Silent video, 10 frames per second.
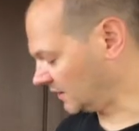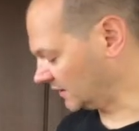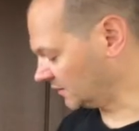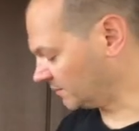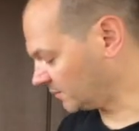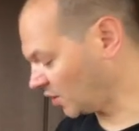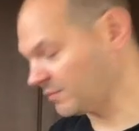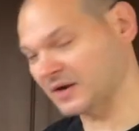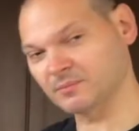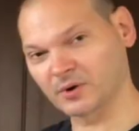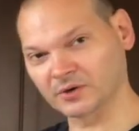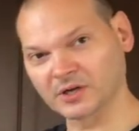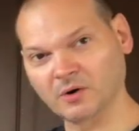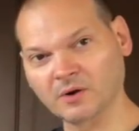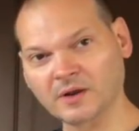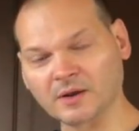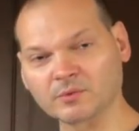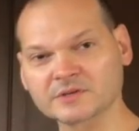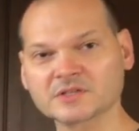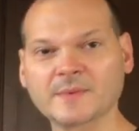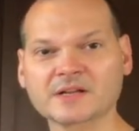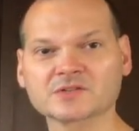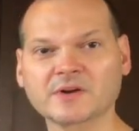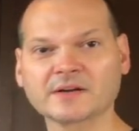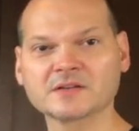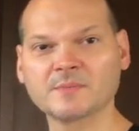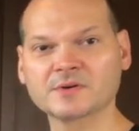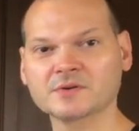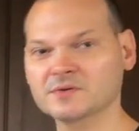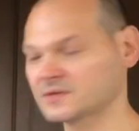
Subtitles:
Got the propane burner going, and we're just about at strike temperature,